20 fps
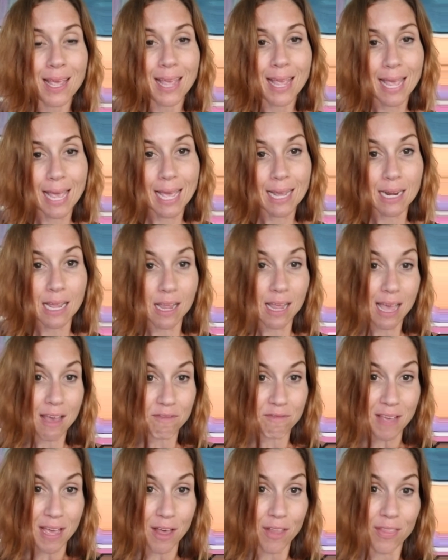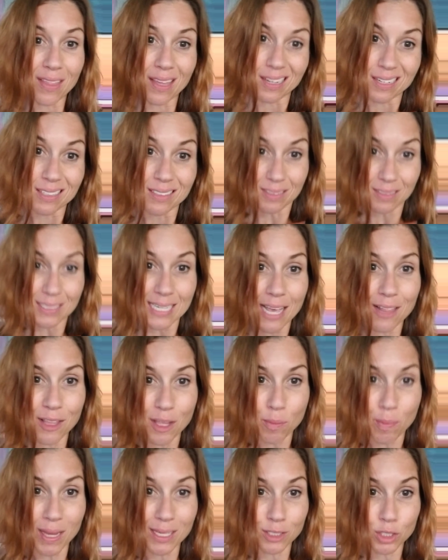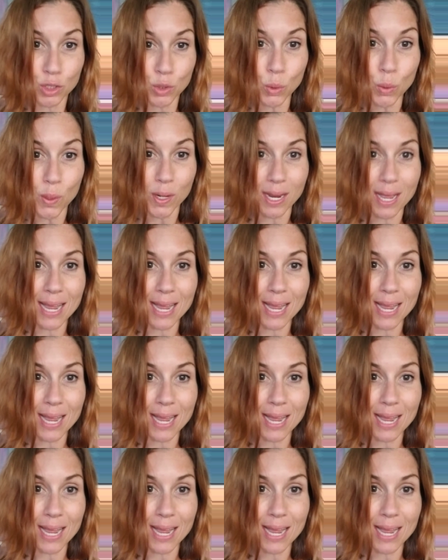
And I have found that in telling my story,